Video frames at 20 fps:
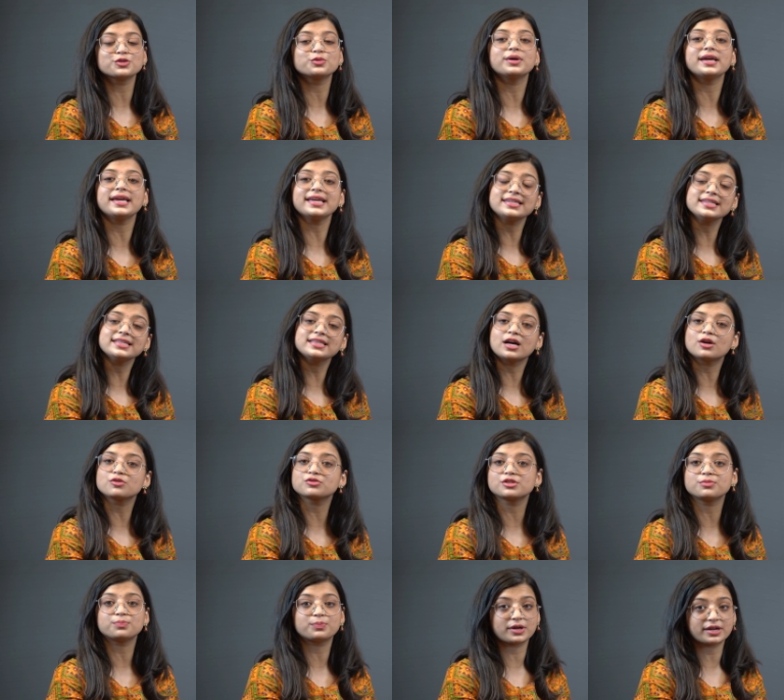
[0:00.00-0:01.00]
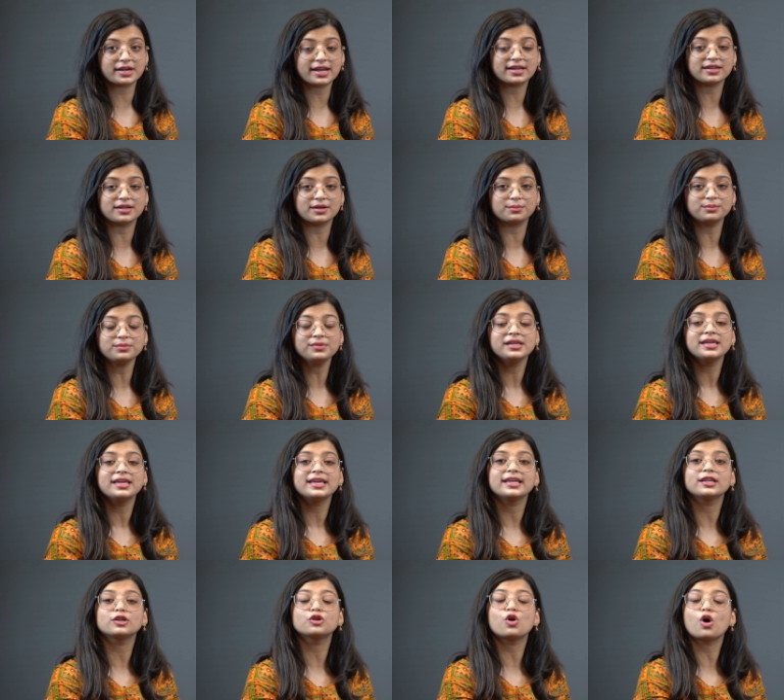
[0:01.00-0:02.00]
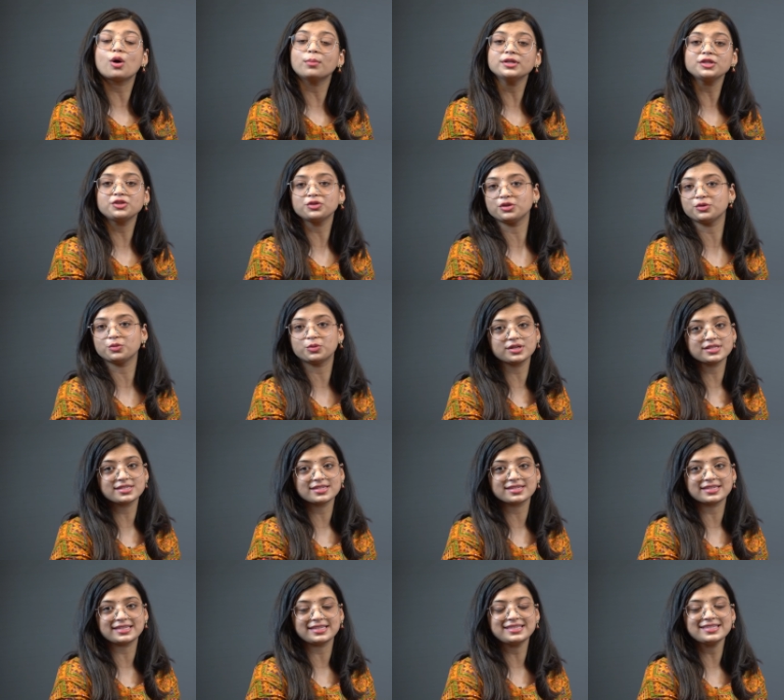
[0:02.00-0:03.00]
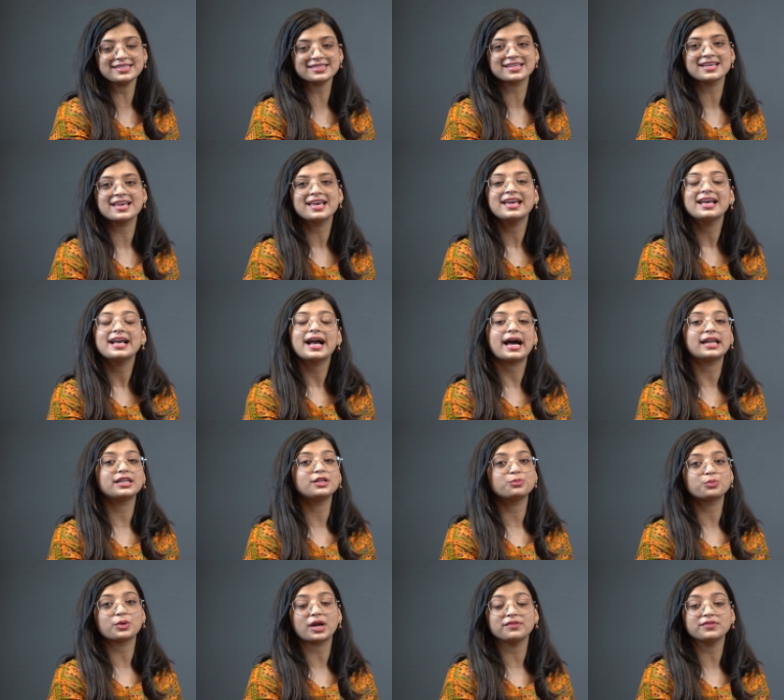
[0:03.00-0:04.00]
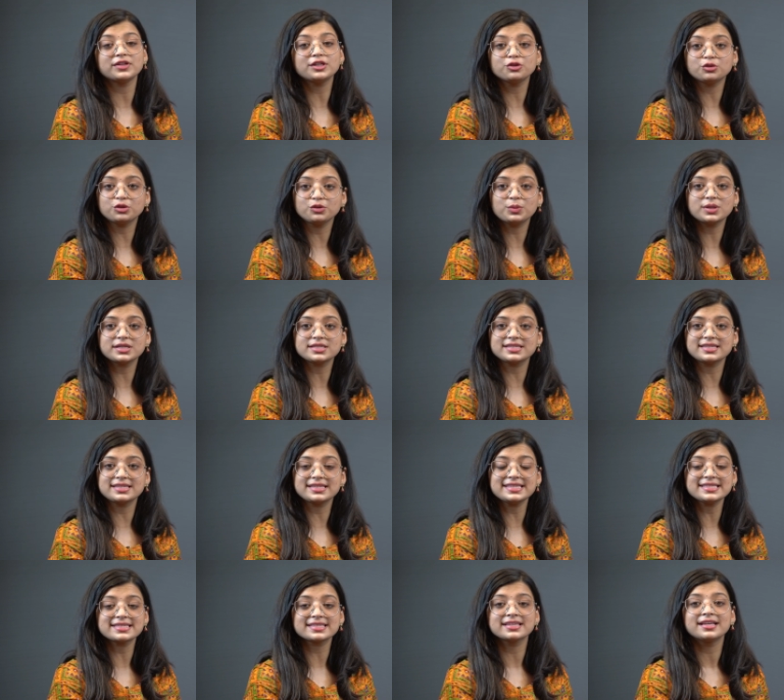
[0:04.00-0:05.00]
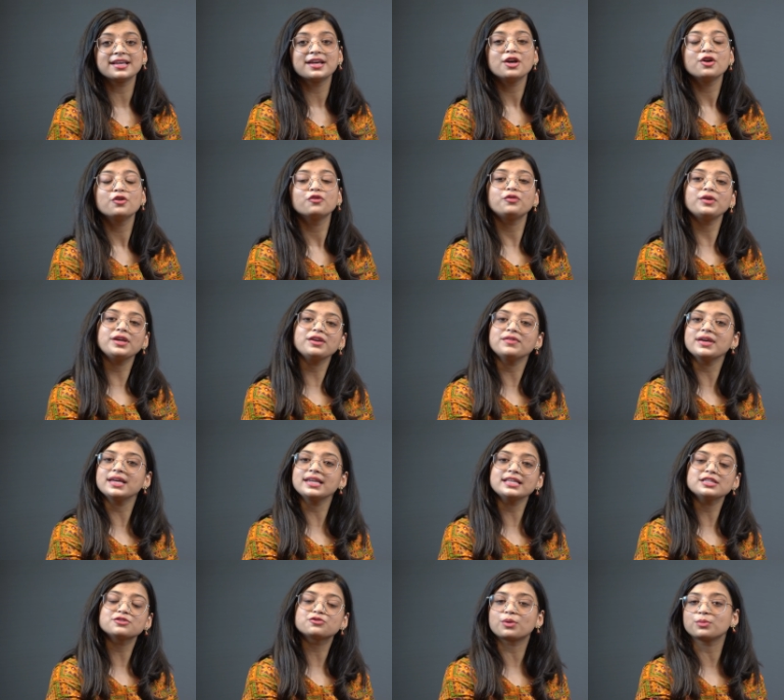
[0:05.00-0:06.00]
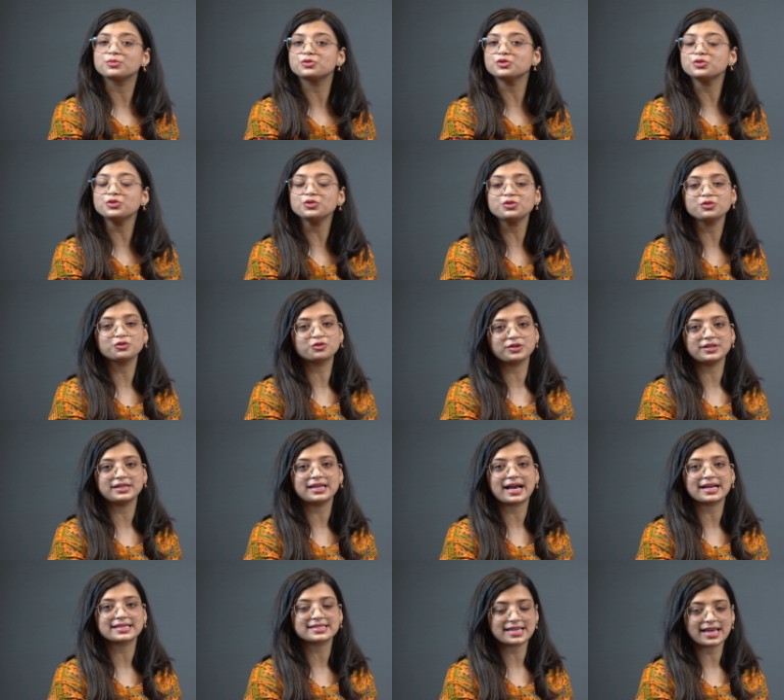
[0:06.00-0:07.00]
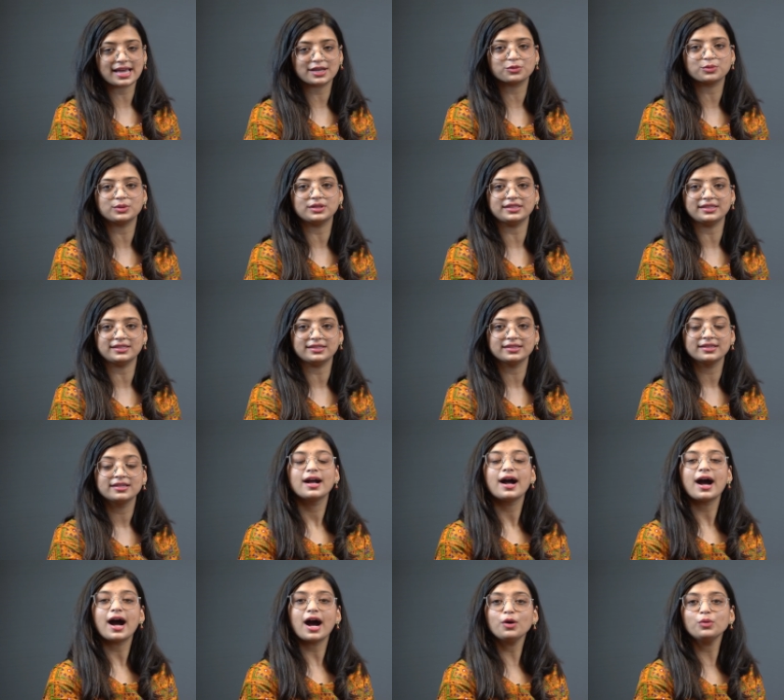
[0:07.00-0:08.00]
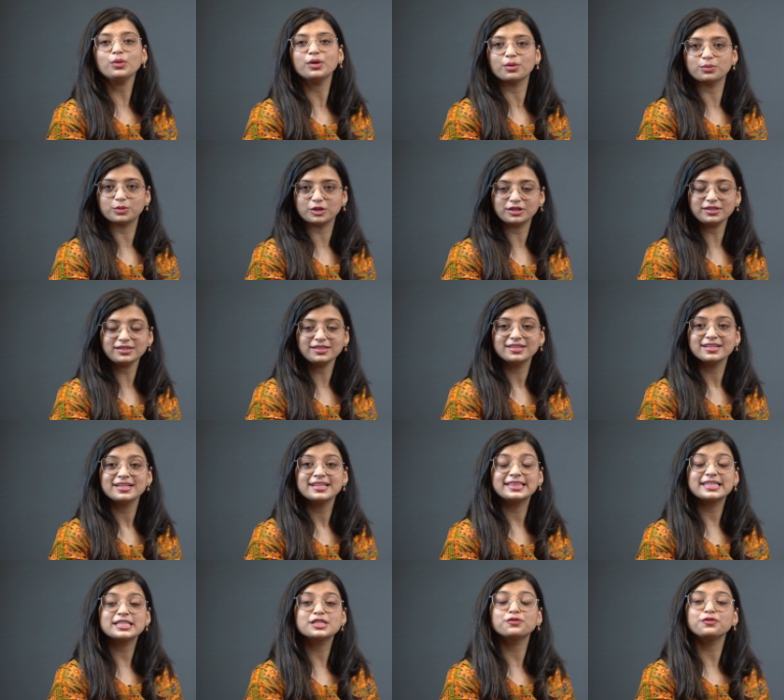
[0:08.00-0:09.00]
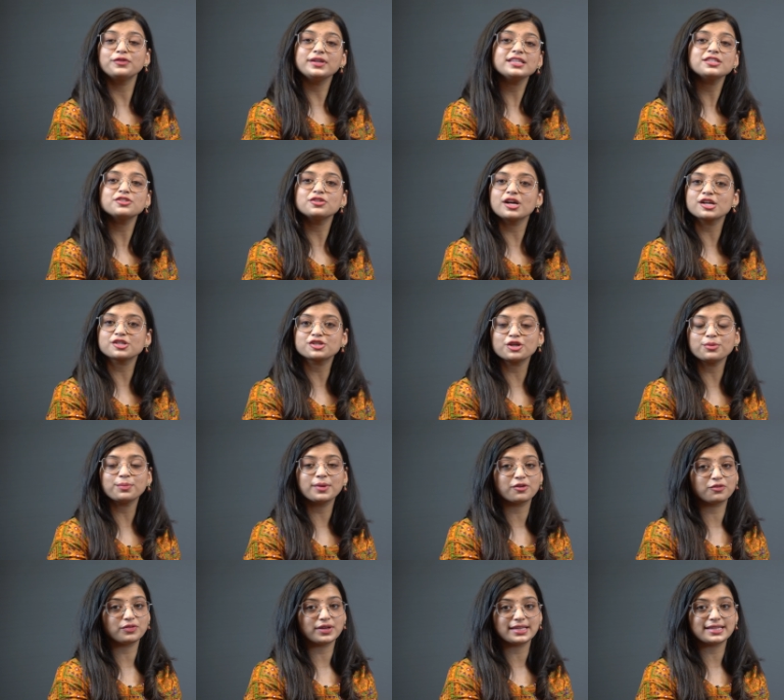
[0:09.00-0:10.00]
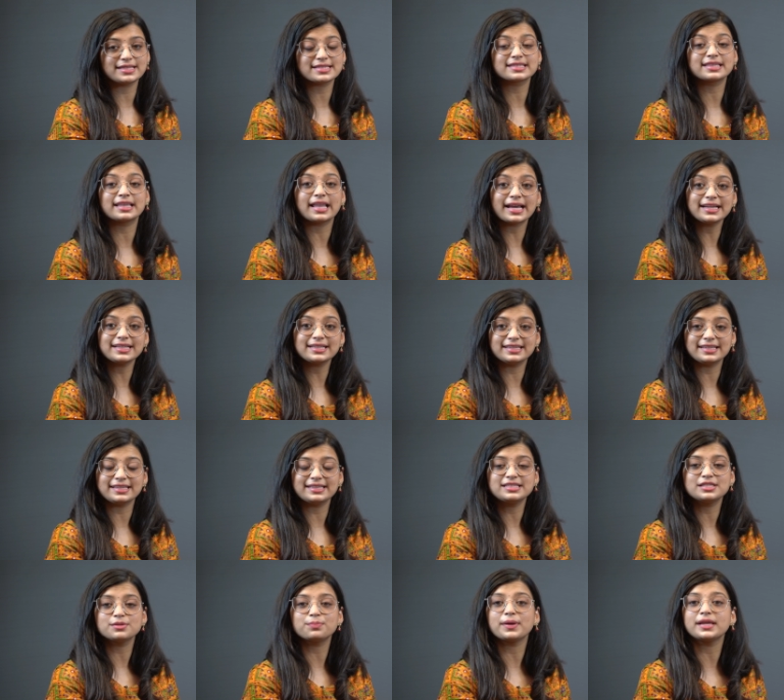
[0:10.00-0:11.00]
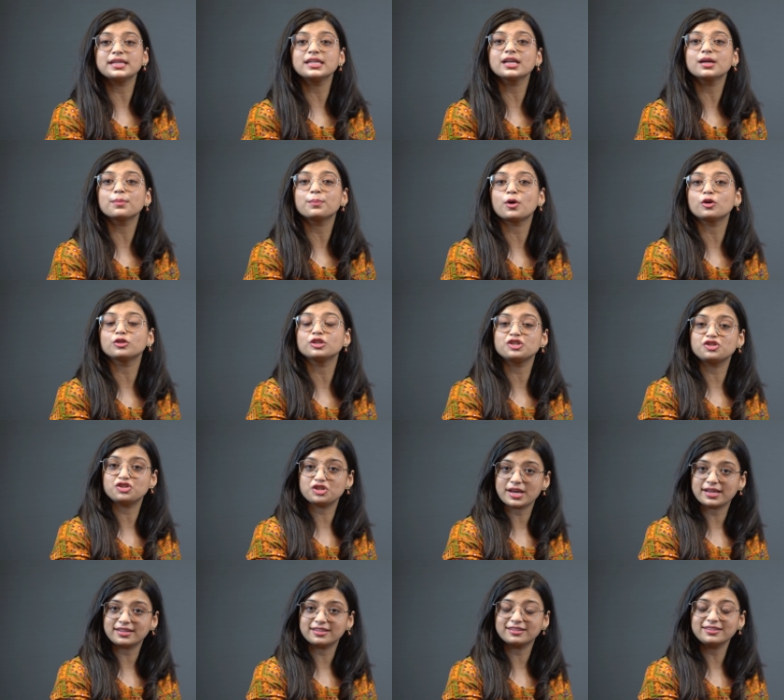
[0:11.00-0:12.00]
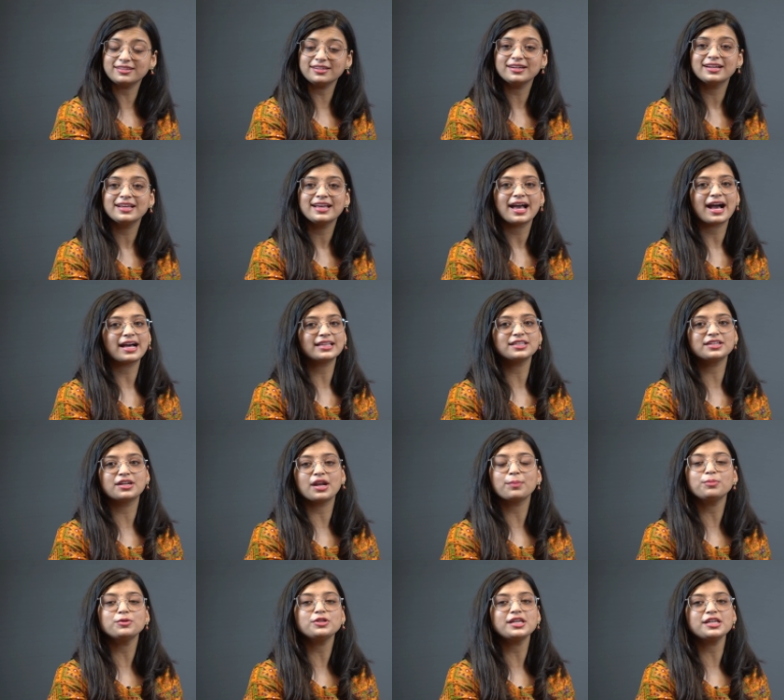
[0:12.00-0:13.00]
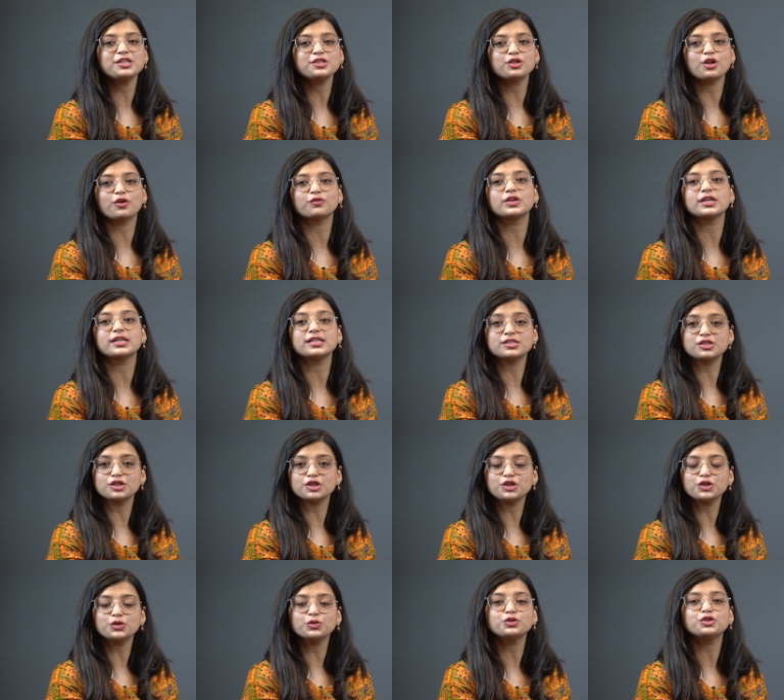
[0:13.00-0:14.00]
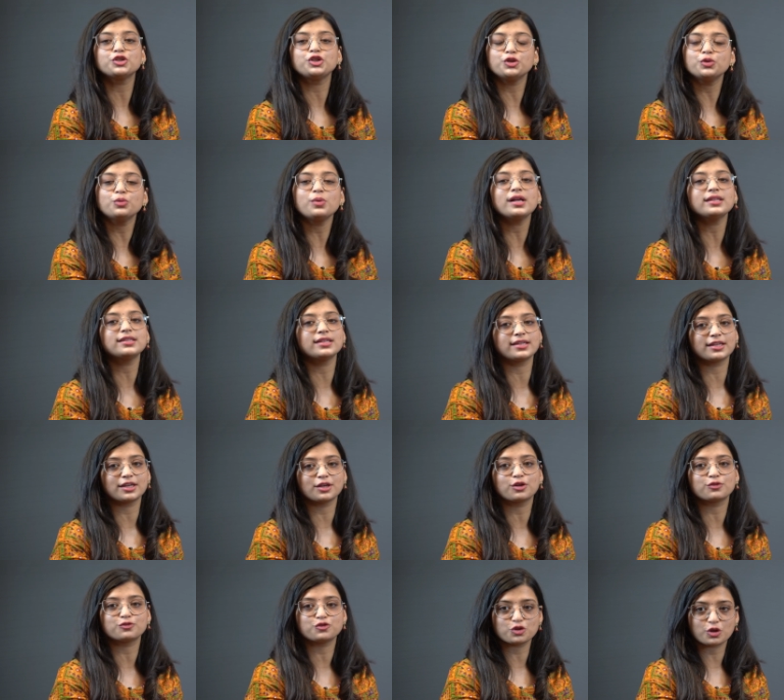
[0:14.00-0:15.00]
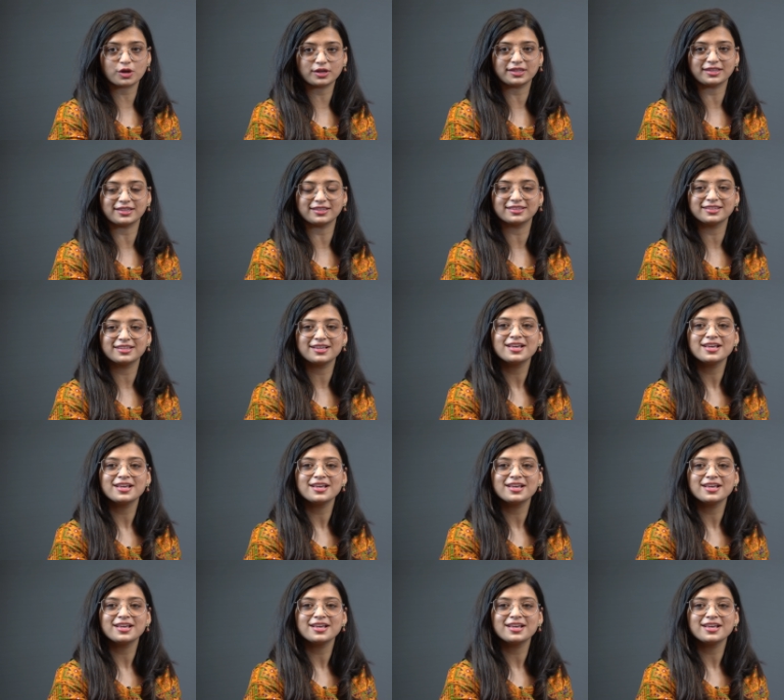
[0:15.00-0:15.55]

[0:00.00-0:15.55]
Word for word: to 80,000 per annum in government universities and in private universities, fee varies from 2 to 3 lakhs annually. However, this fee structure may vary slightly depending upon the genre and the reputation of the institute you are thinking of joining.